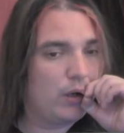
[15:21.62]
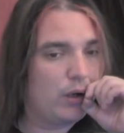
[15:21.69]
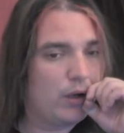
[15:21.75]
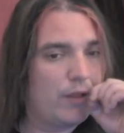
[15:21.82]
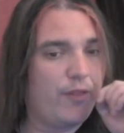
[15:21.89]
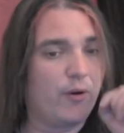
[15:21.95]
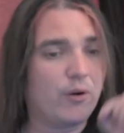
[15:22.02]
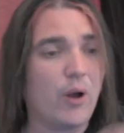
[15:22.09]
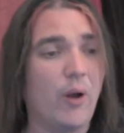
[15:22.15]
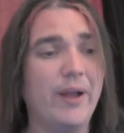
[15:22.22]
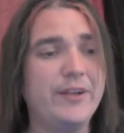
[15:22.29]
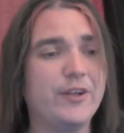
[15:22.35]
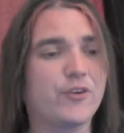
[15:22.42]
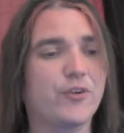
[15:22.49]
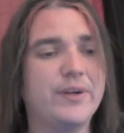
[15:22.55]
They're
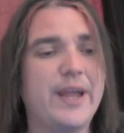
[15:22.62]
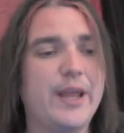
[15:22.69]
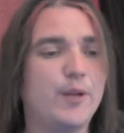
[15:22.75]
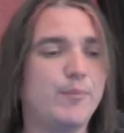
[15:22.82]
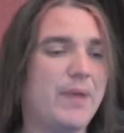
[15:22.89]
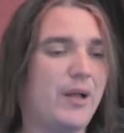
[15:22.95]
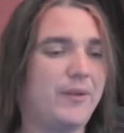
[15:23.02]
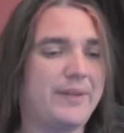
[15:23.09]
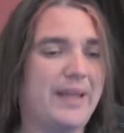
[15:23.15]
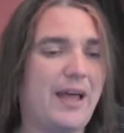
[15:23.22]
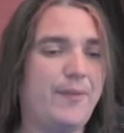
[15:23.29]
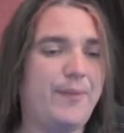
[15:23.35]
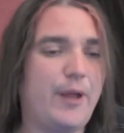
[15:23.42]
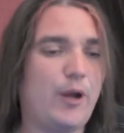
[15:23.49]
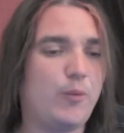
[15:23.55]
going to create a
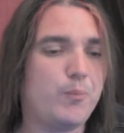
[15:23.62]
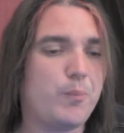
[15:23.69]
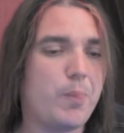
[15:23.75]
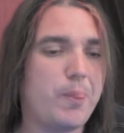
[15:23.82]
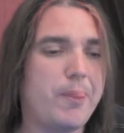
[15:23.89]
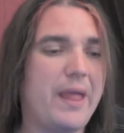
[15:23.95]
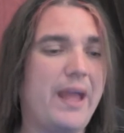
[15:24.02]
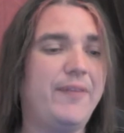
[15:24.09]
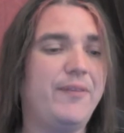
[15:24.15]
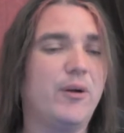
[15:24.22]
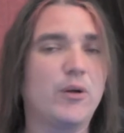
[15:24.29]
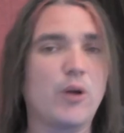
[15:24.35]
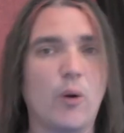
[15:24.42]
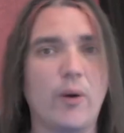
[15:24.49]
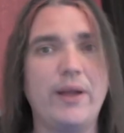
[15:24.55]
meltdown there, and they're
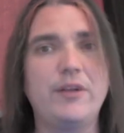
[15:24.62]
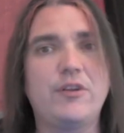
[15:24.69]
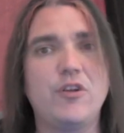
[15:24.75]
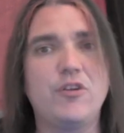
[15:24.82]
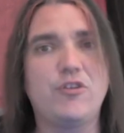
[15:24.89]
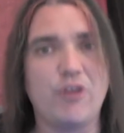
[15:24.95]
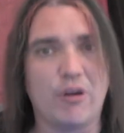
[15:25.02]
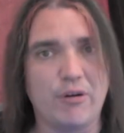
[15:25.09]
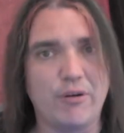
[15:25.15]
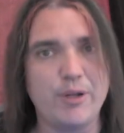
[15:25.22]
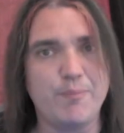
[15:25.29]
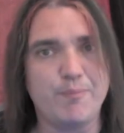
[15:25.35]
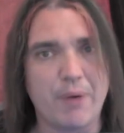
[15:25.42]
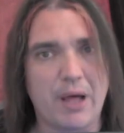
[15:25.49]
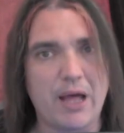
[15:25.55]
going to dirty
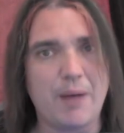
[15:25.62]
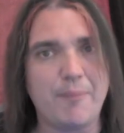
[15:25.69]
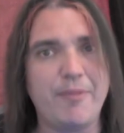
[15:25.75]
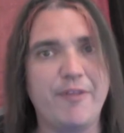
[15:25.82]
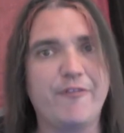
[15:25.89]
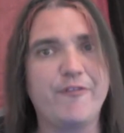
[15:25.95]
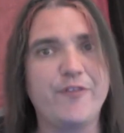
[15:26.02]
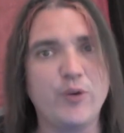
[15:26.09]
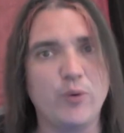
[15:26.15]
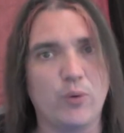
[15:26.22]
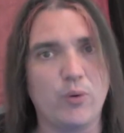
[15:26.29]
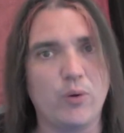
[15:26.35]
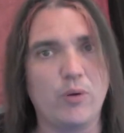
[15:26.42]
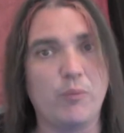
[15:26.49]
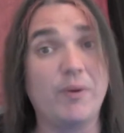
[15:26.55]
bomb the
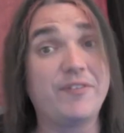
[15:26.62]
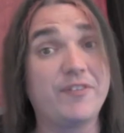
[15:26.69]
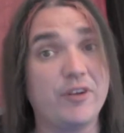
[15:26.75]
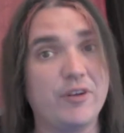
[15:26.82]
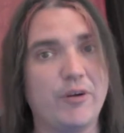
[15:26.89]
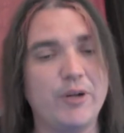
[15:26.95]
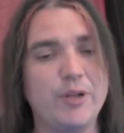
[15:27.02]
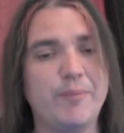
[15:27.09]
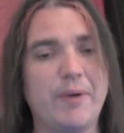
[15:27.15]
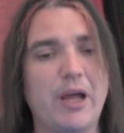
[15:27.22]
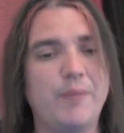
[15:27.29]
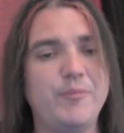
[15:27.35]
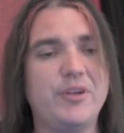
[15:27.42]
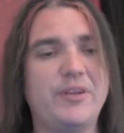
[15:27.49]
fuel. What's a dirty bomb?